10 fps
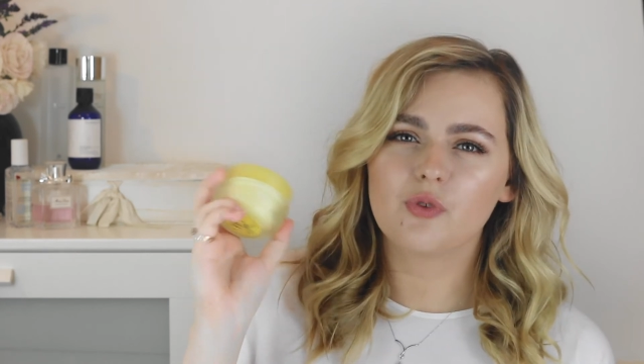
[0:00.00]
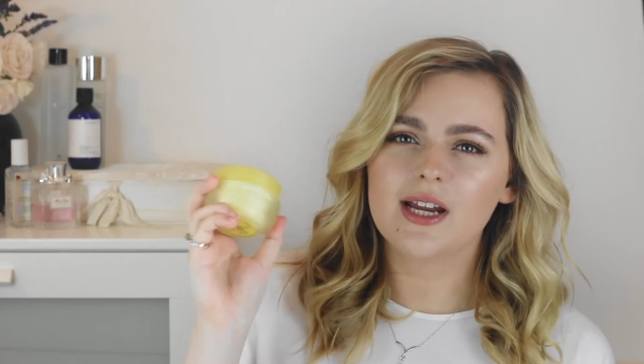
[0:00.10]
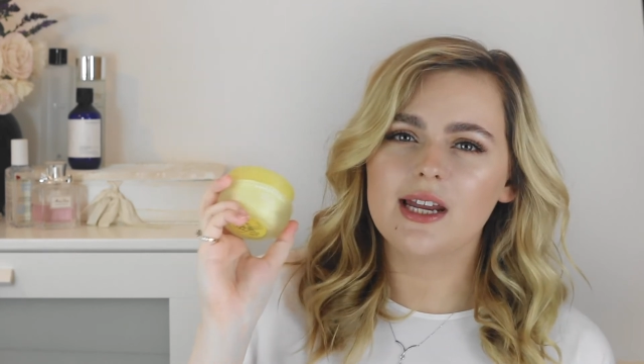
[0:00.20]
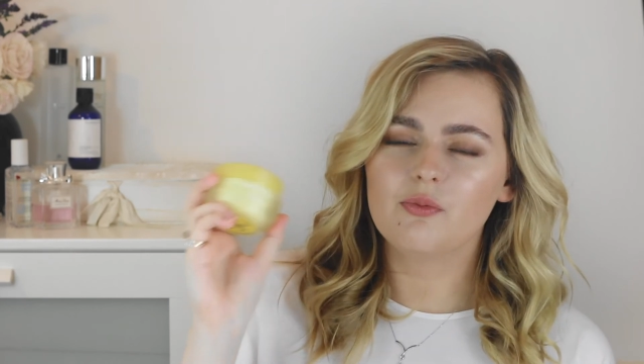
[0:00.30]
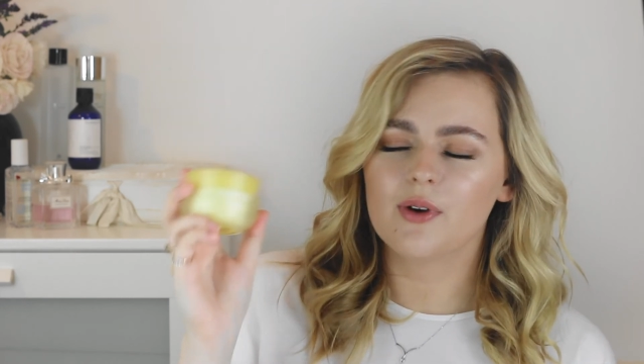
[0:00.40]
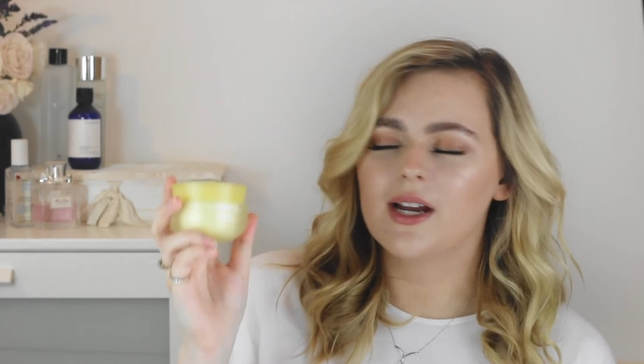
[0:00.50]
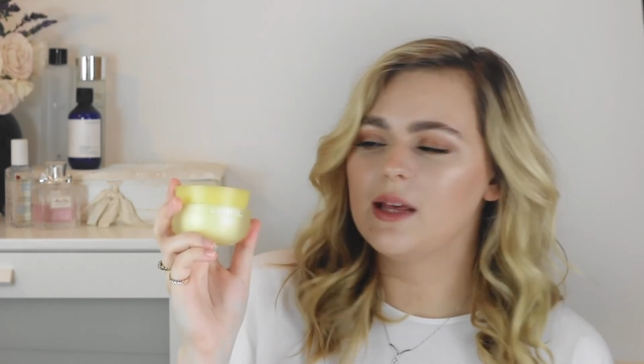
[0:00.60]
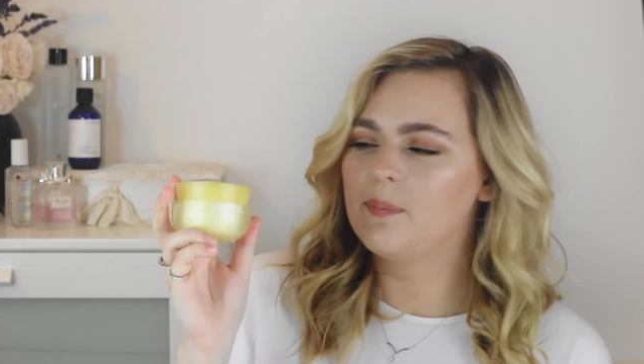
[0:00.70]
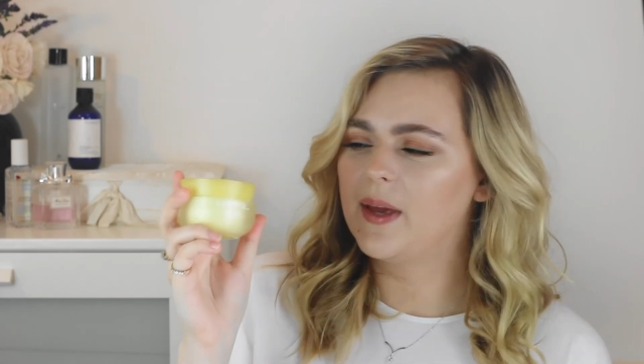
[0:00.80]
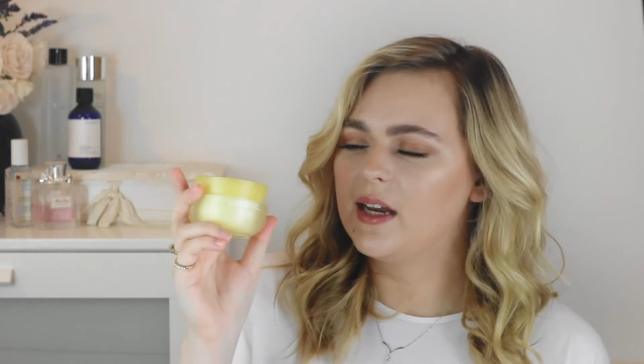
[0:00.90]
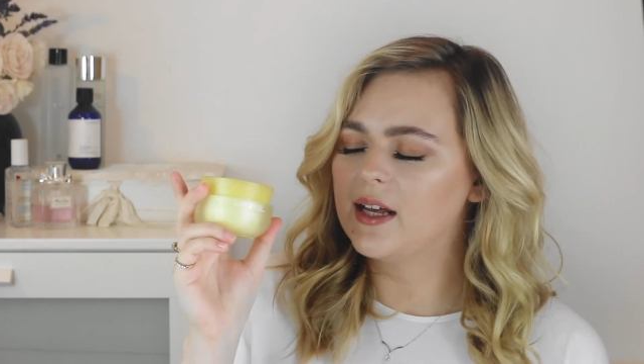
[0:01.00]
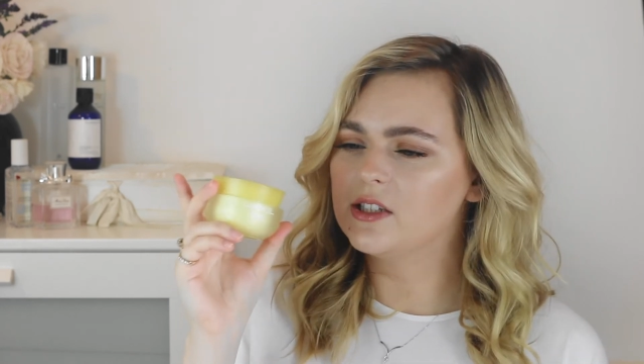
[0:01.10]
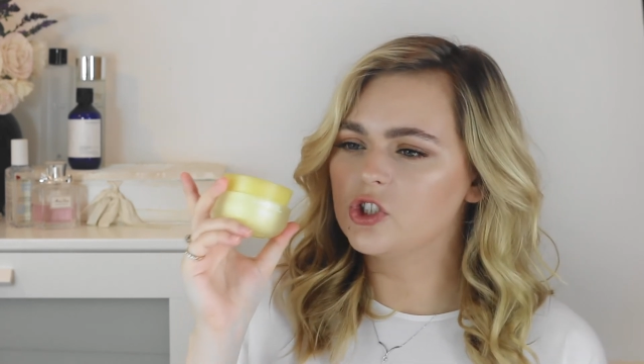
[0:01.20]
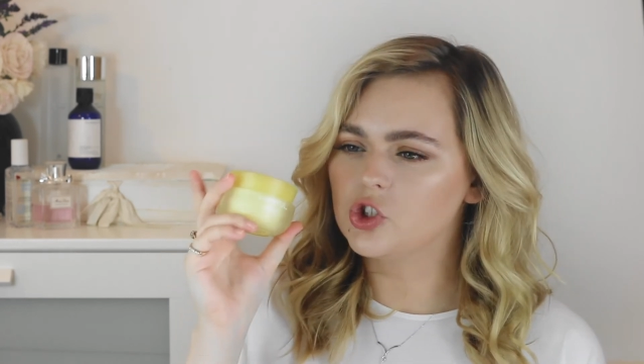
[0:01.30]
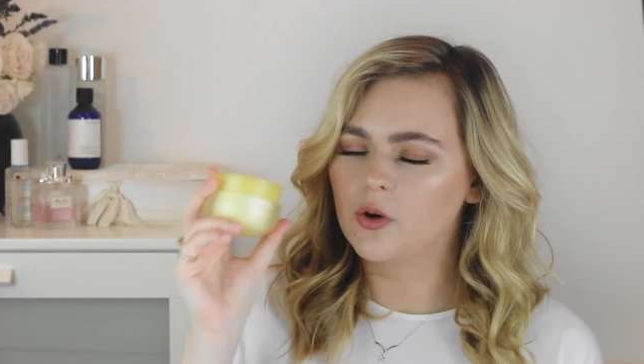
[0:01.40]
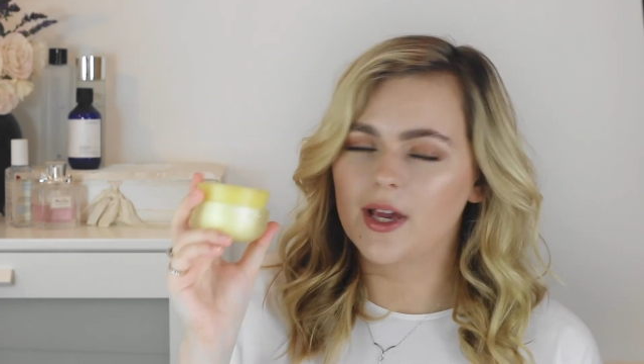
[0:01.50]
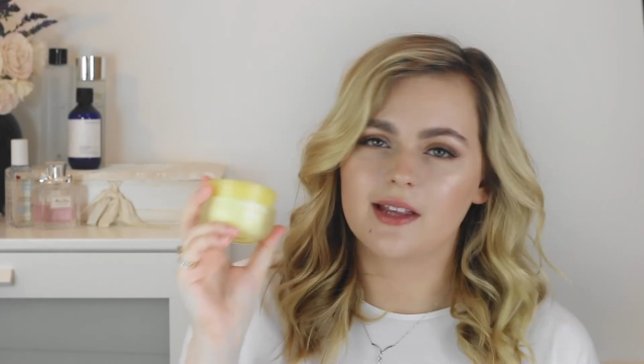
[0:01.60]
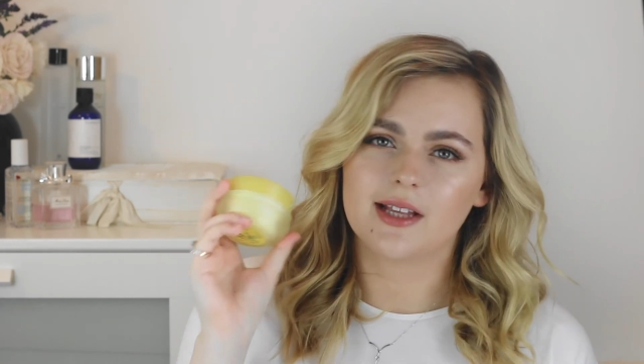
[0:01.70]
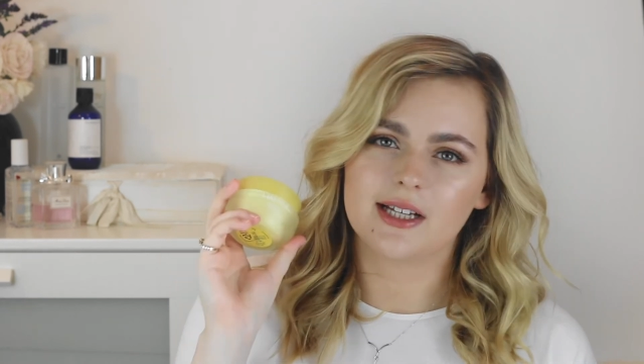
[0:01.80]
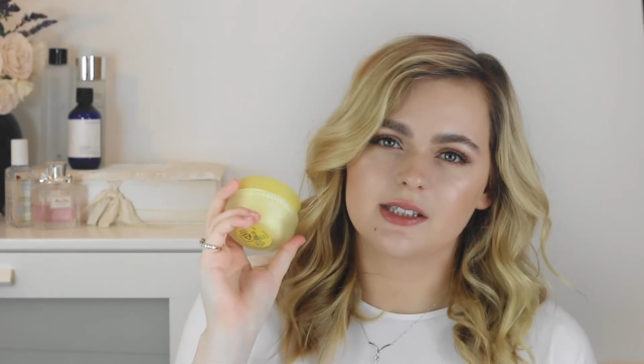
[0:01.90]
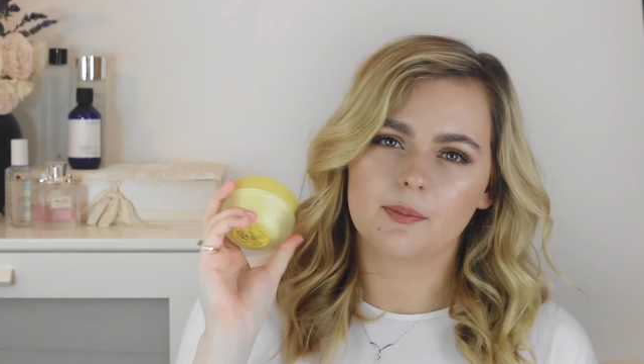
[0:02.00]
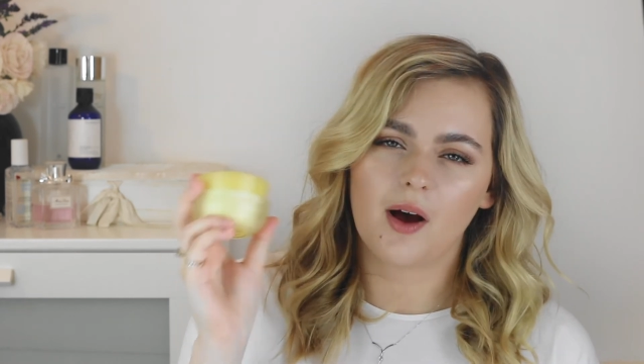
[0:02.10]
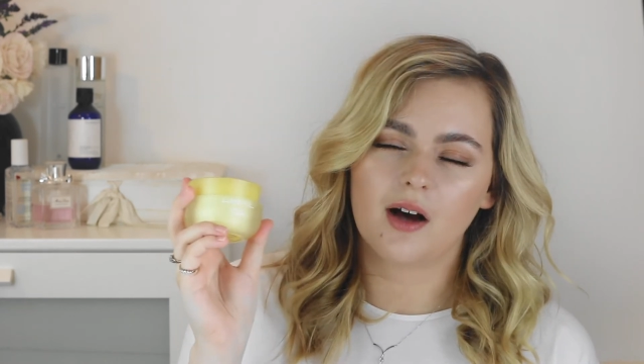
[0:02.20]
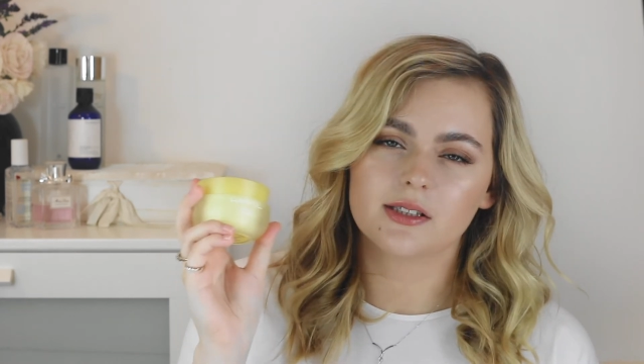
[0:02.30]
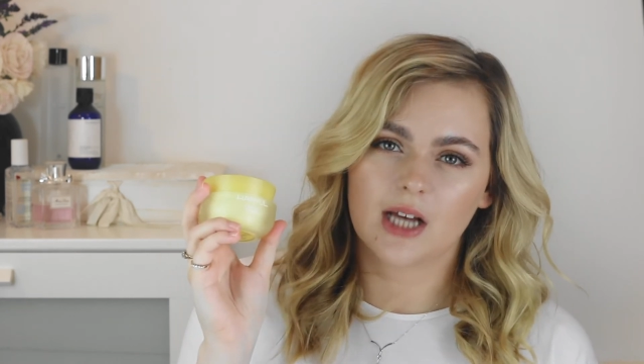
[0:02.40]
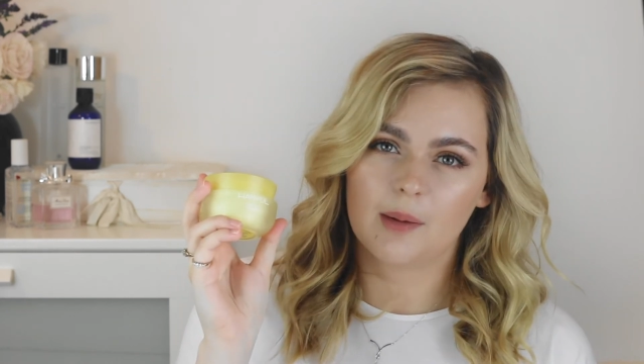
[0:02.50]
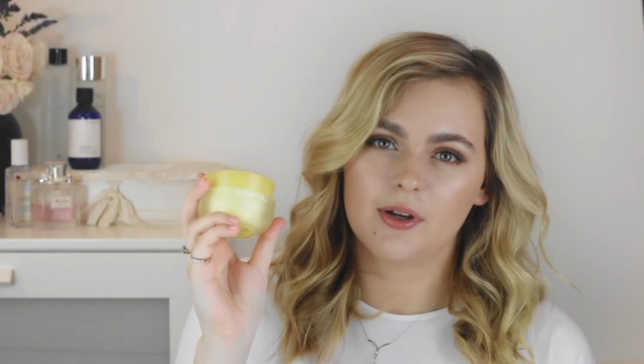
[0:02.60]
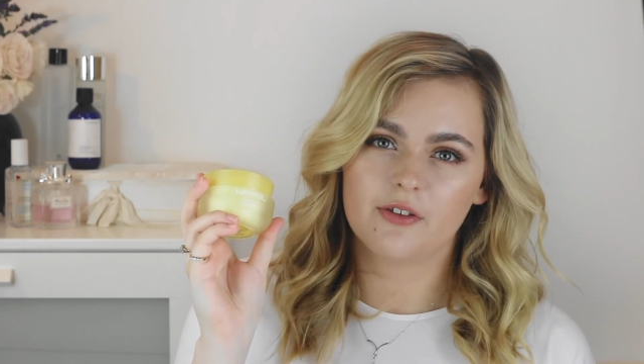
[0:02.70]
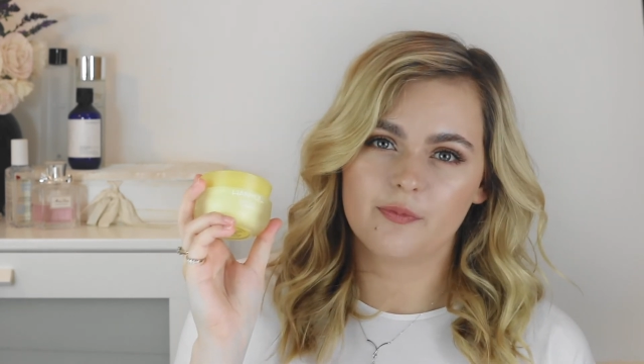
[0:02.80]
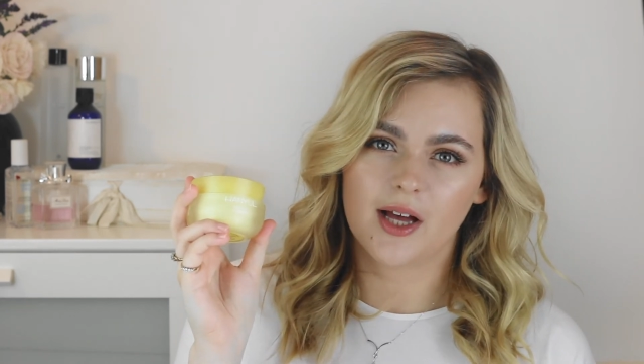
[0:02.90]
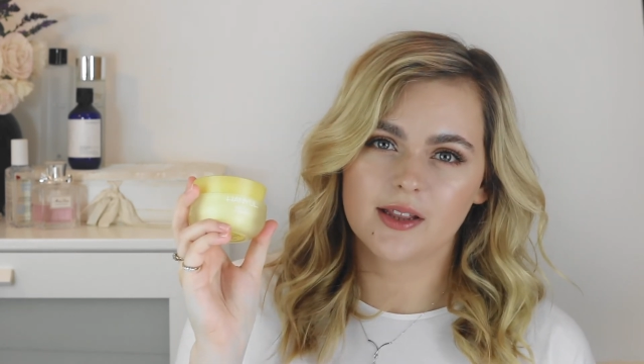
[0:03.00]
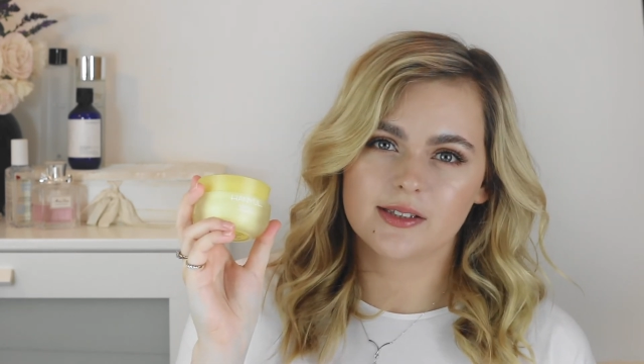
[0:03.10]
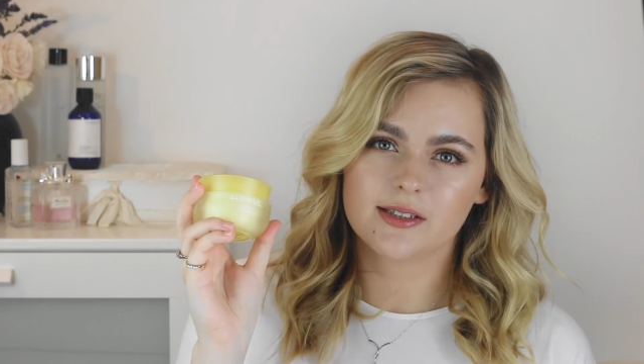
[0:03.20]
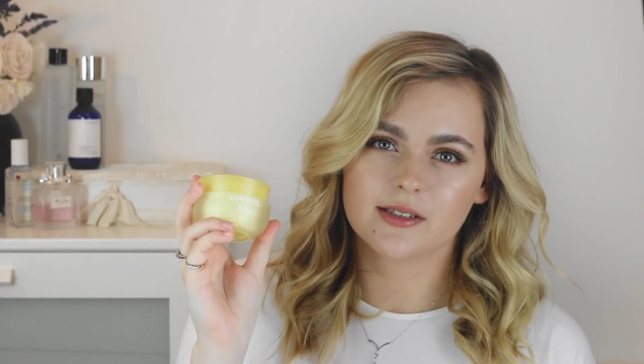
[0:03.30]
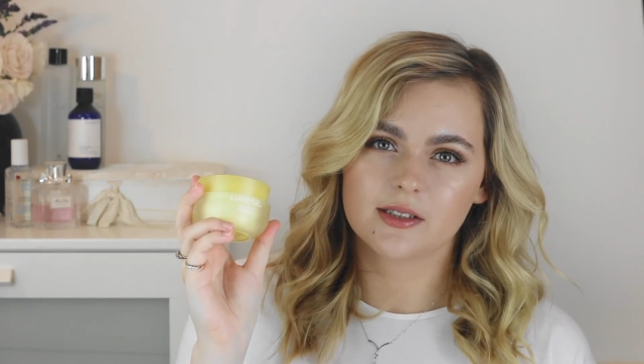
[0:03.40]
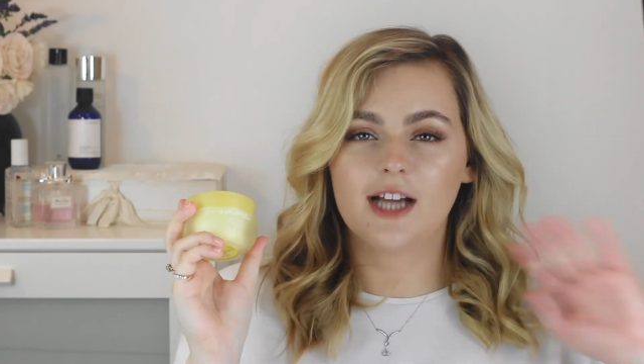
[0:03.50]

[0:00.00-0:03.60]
really been enjoying this the past couple of months.